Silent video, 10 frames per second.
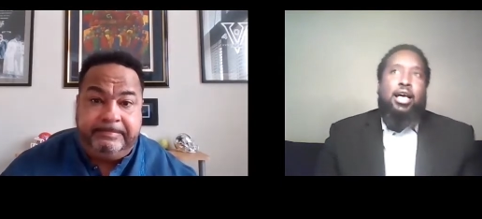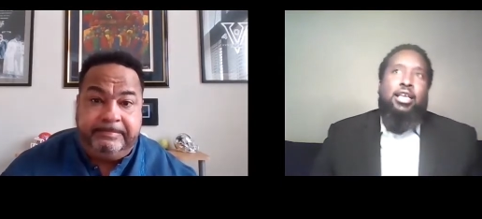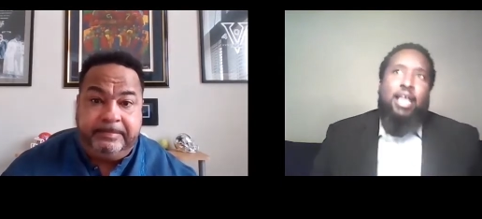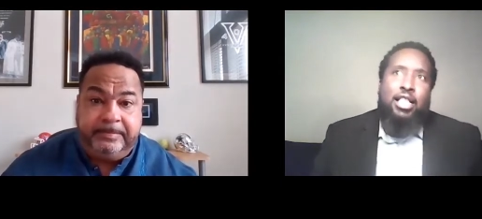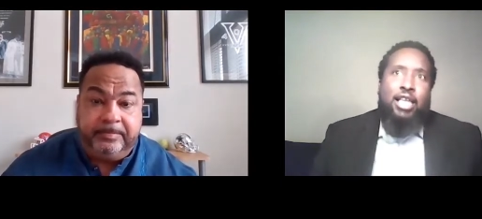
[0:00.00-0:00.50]
Speaker 1: I,
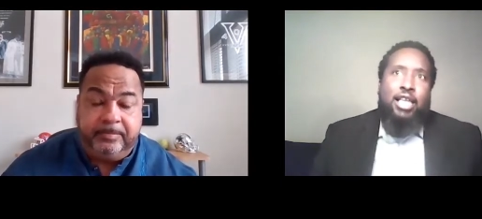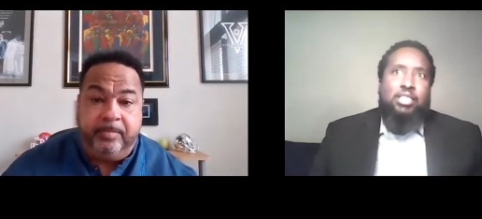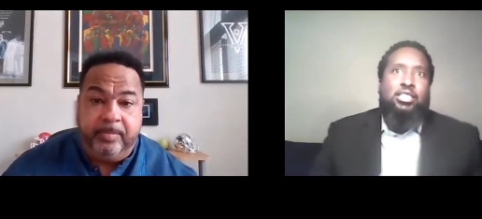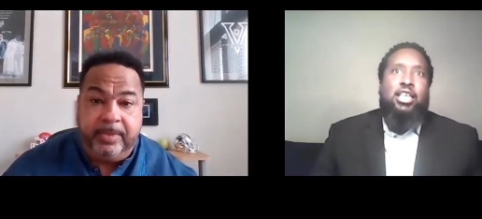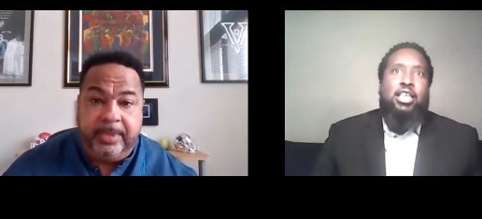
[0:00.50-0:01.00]
I like to
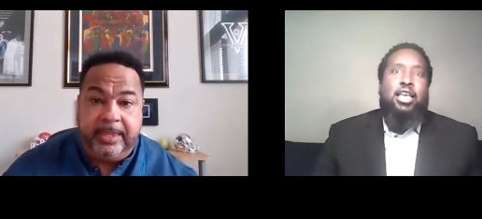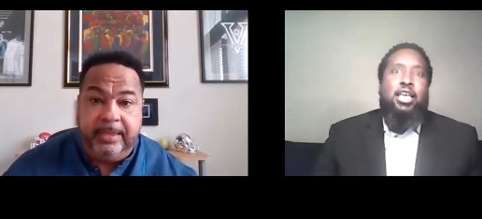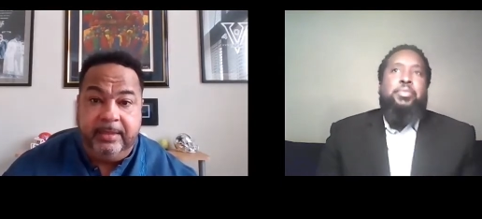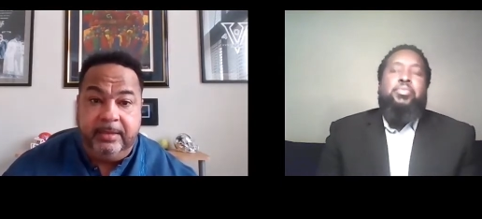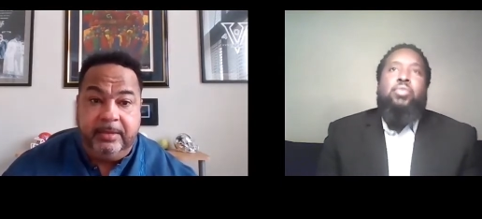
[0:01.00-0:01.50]
say,
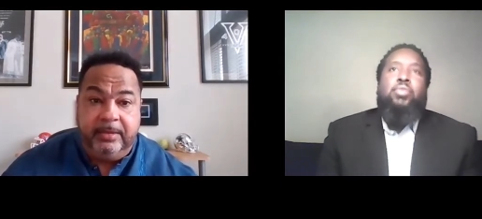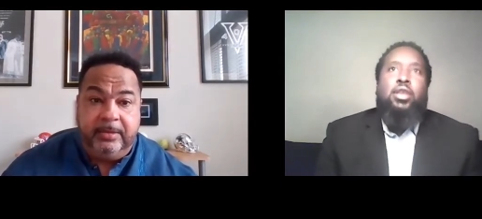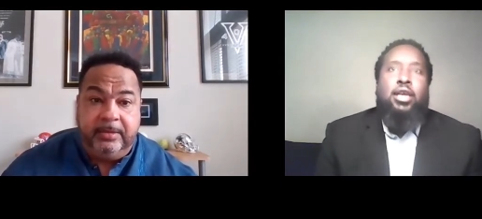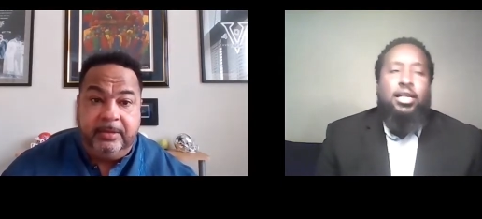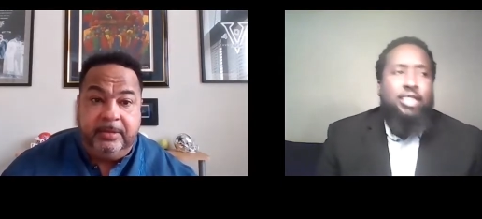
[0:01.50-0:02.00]

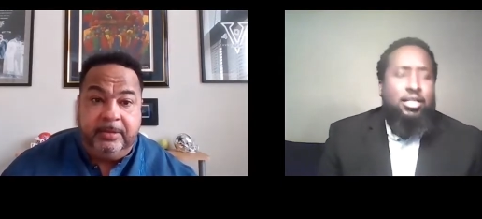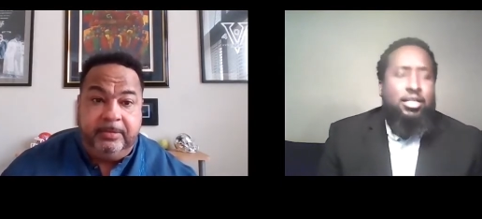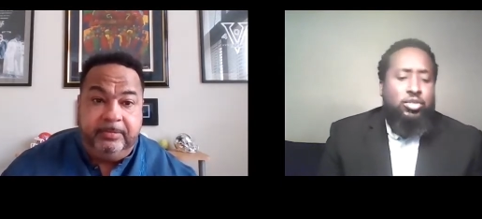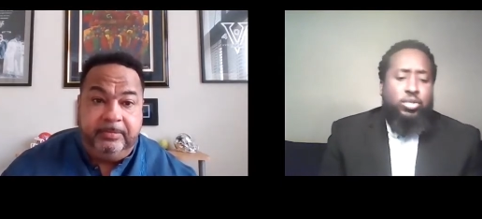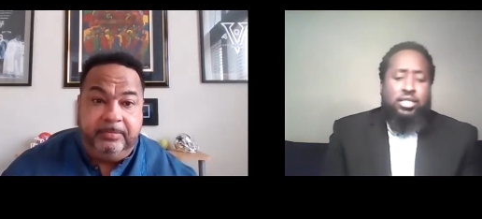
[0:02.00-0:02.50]
and I said
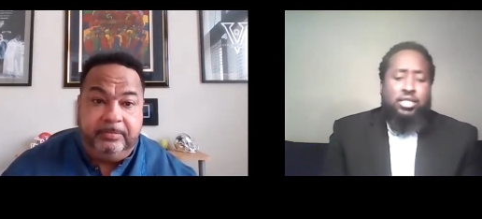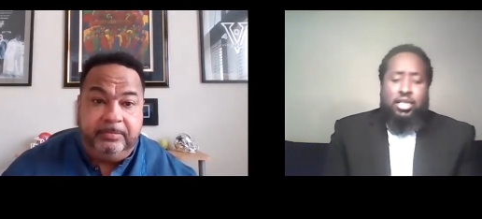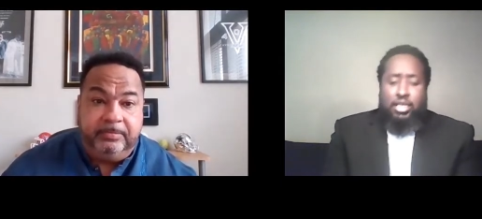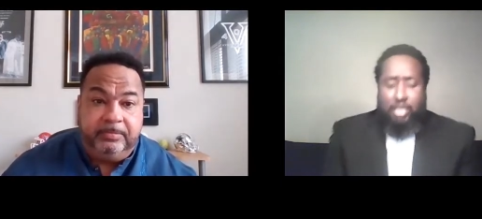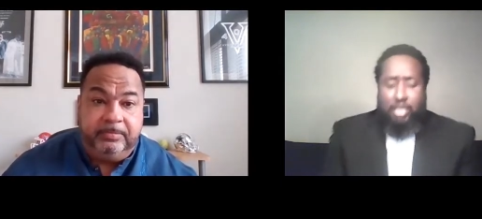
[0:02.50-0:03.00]
this
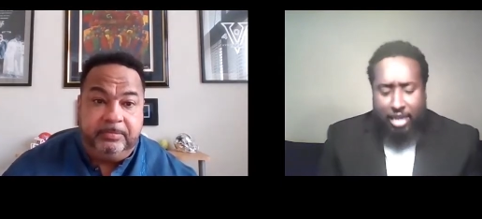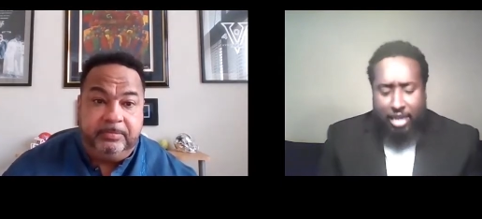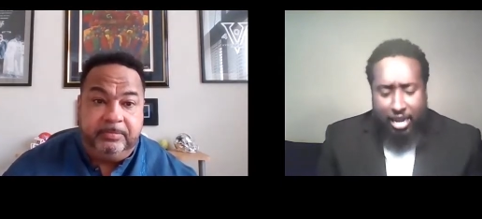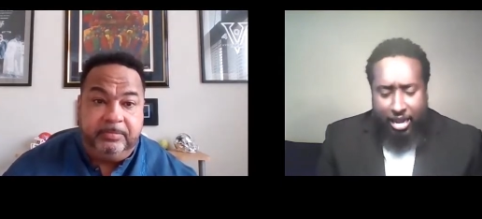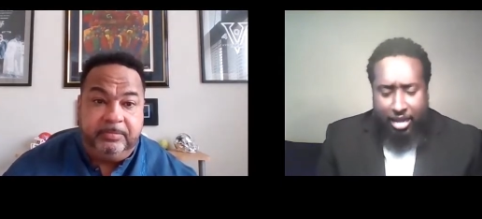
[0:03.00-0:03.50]
recently
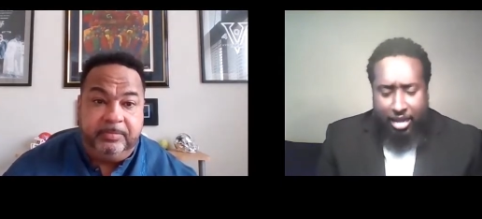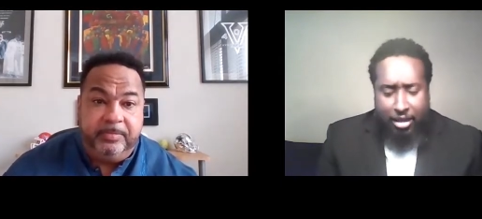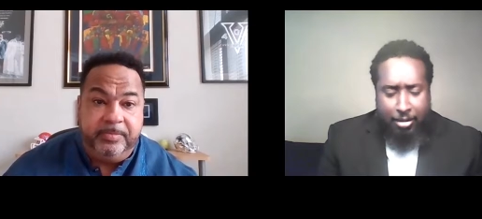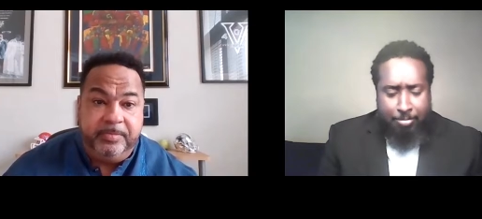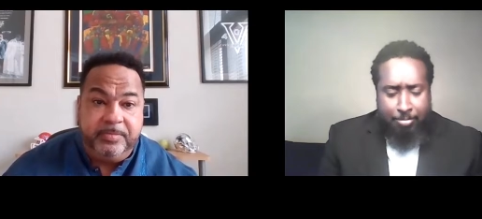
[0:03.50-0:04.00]
at a
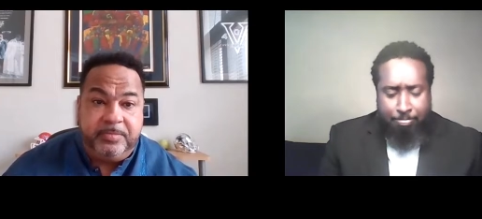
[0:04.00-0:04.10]
uh,